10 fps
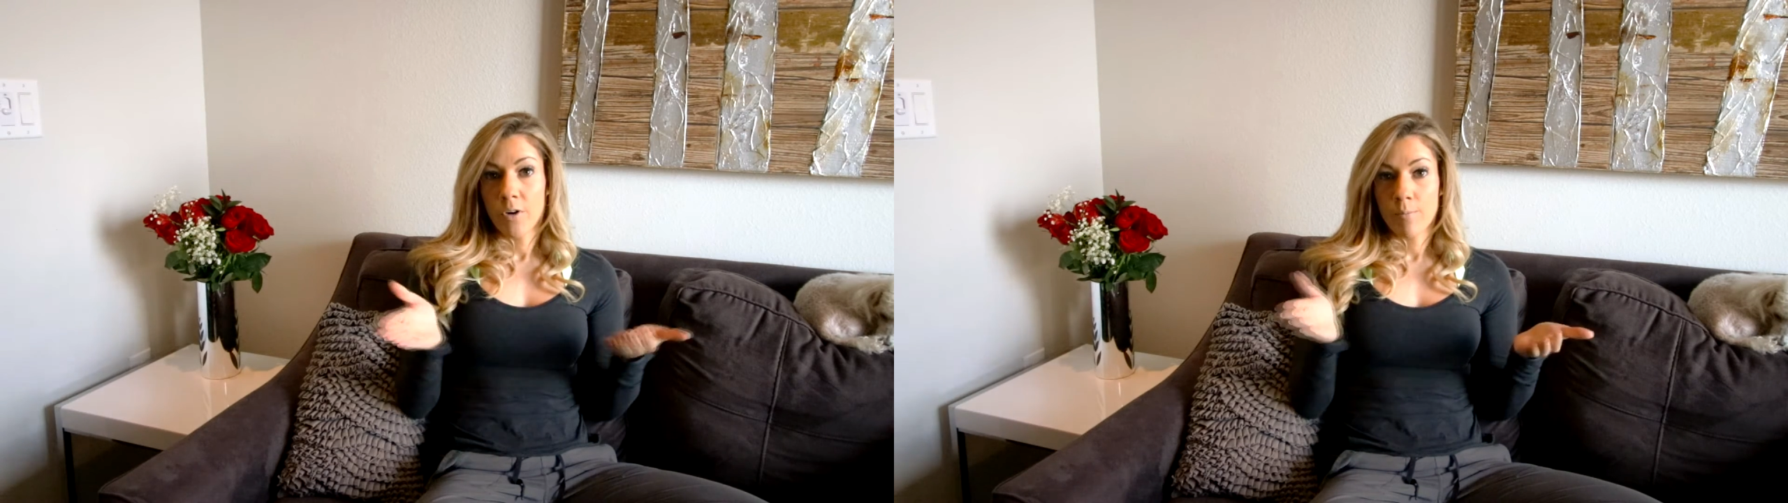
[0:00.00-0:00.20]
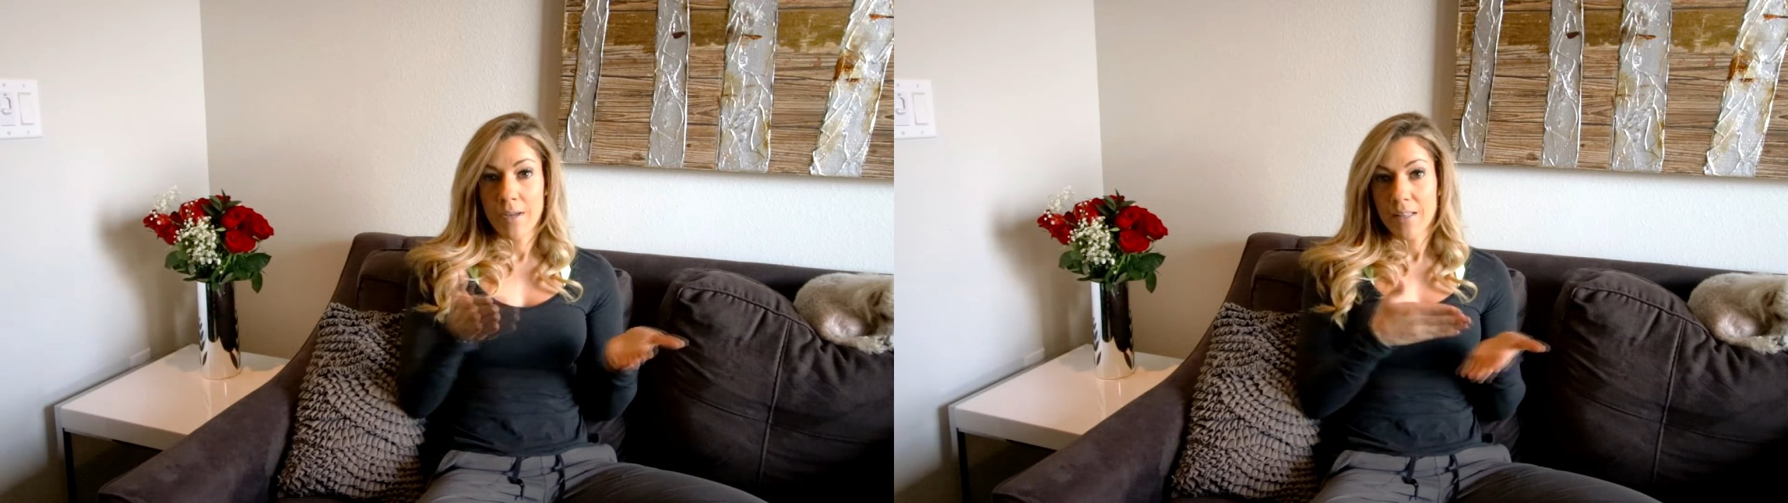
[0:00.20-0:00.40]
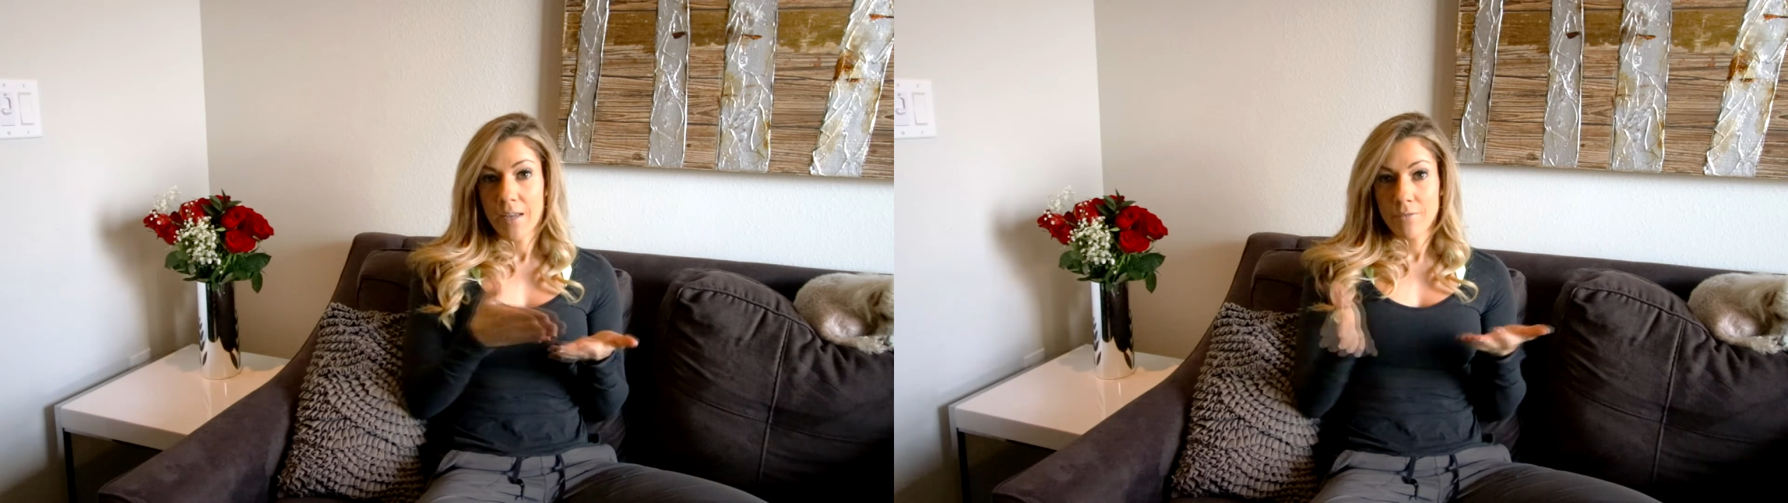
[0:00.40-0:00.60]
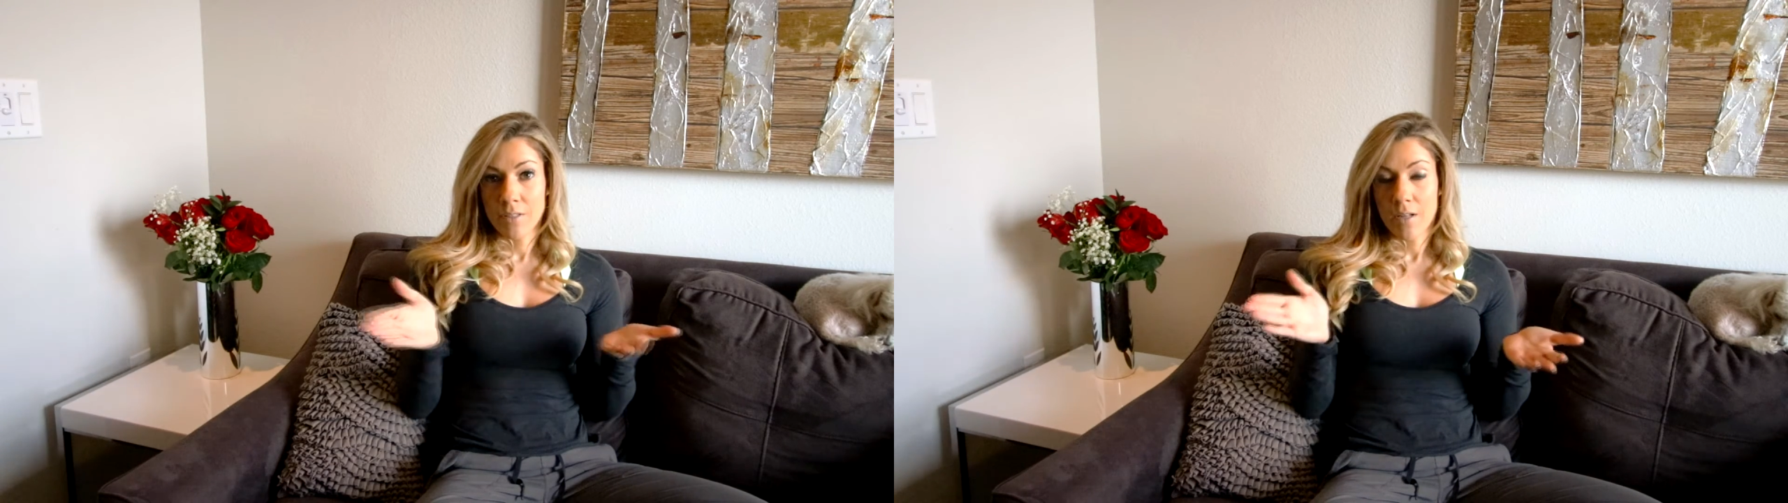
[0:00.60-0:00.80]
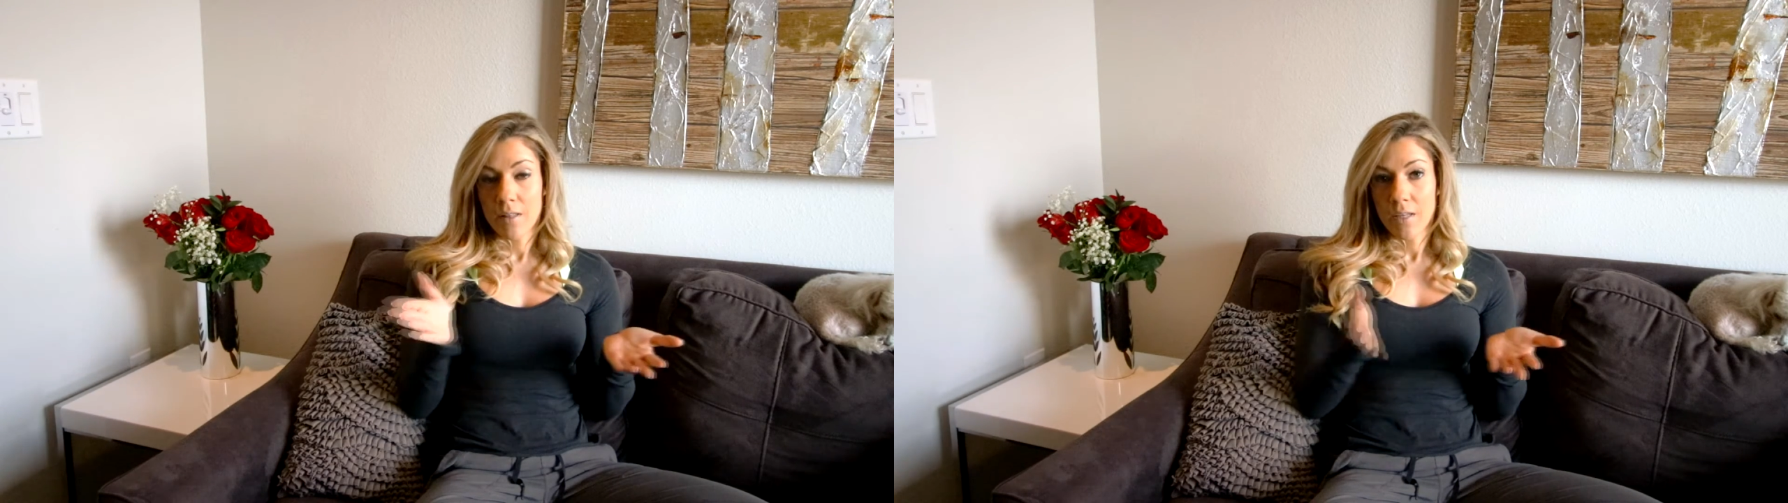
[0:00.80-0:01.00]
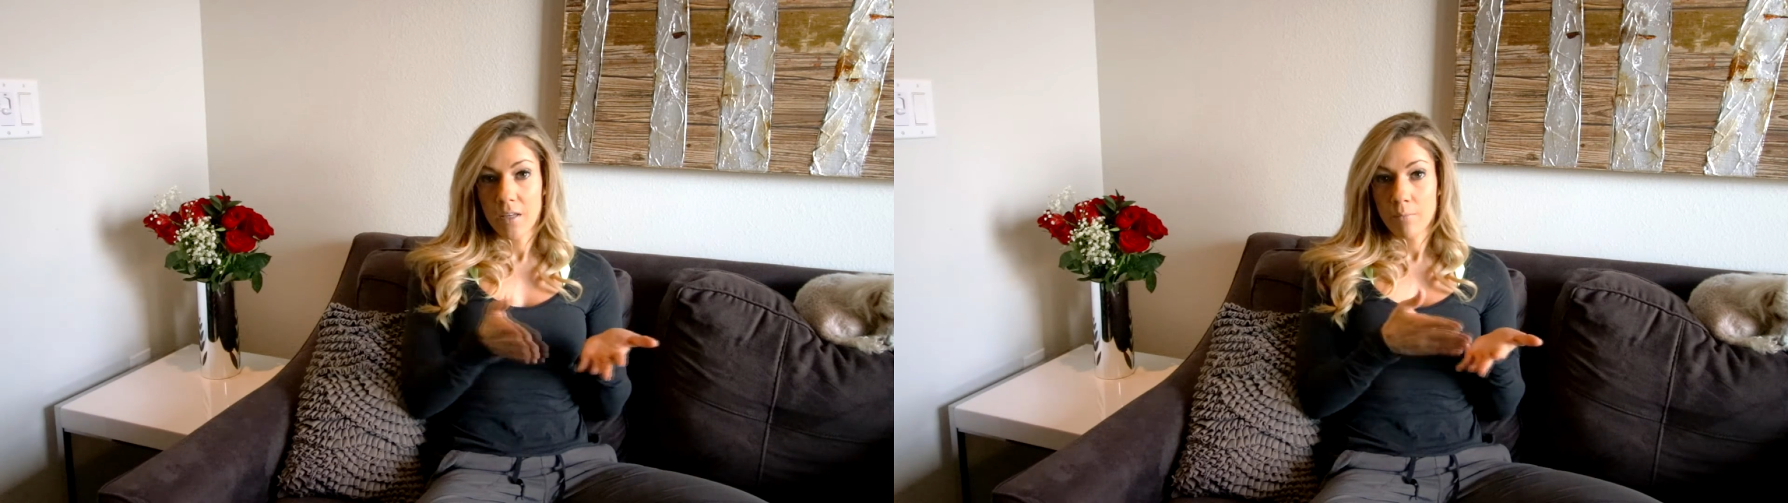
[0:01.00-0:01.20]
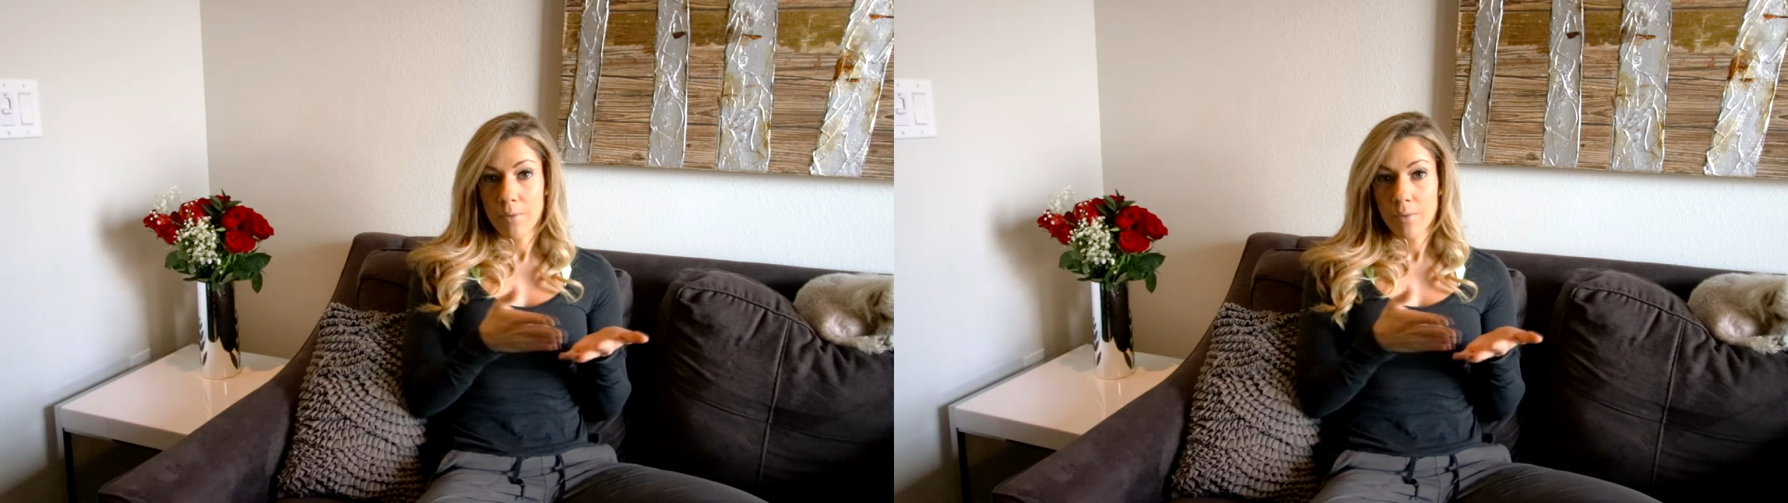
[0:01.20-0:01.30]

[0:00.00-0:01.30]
of my lifestyle again,